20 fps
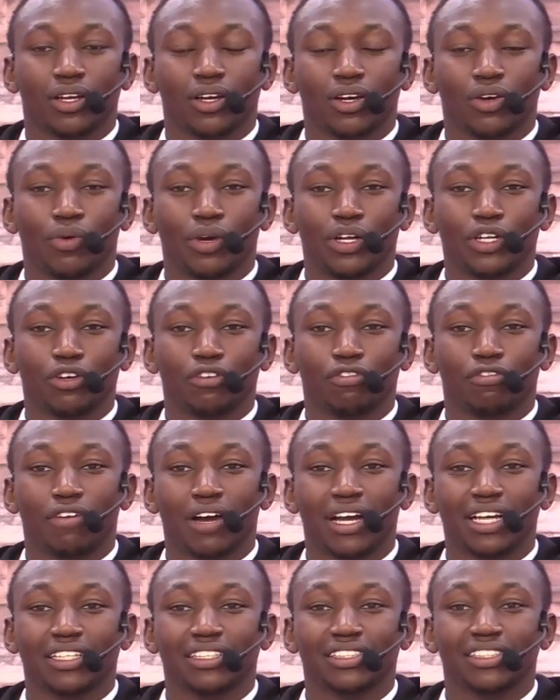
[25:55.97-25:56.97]
when you
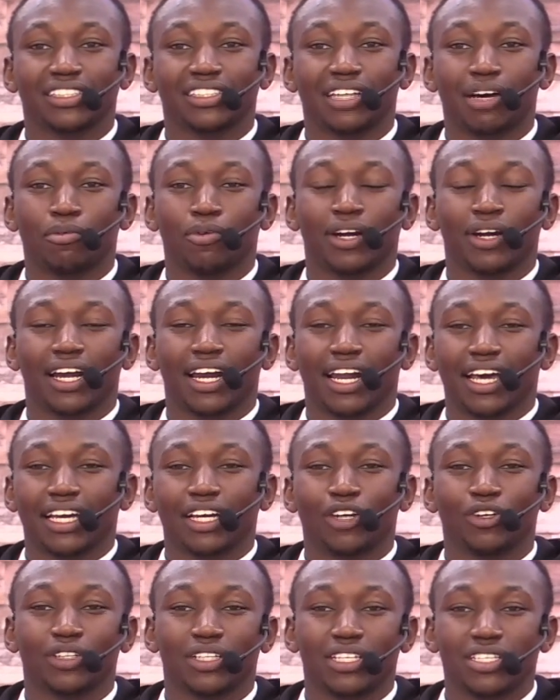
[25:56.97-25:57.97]
find someone lying
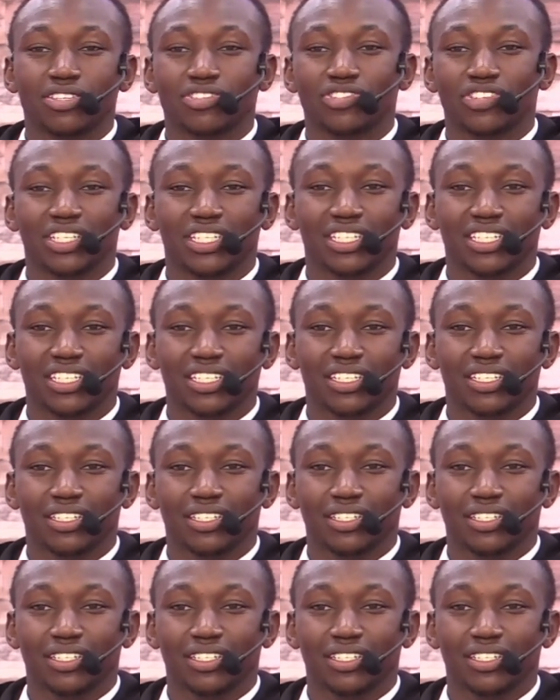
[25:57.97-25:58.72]
on the street?